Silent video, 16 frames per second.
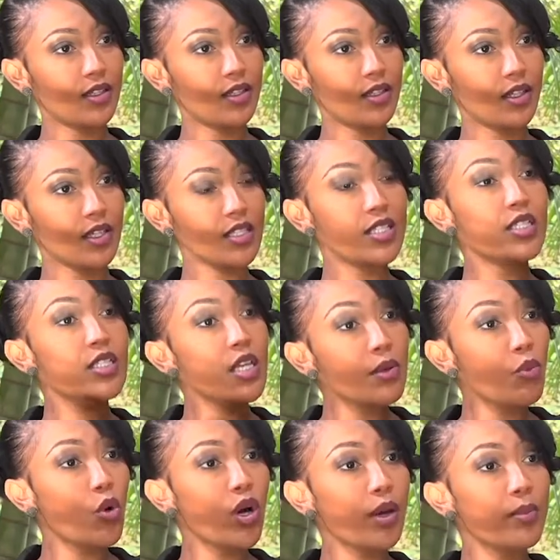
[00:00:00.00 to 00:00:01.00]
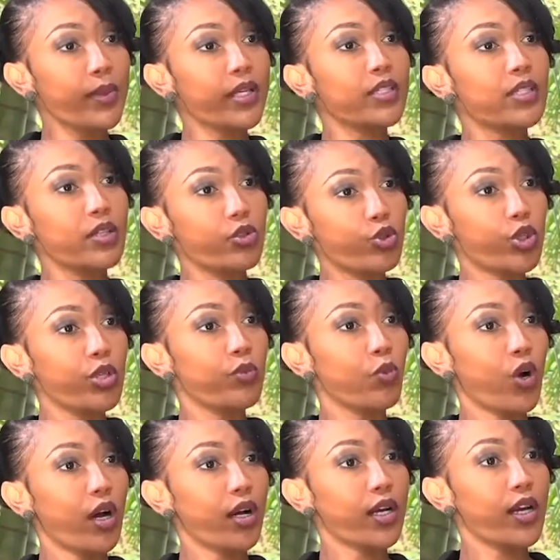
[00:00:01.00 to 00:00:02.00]
Yes, teamwork makes the dream
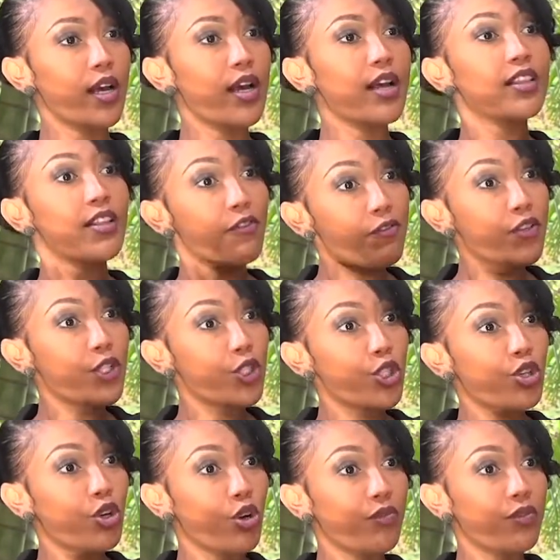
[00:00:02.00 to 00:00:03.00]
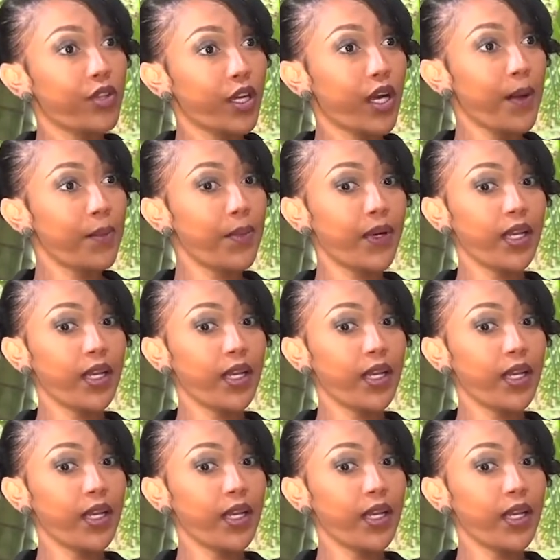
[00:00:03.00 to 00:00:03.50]
work. The vision of the company.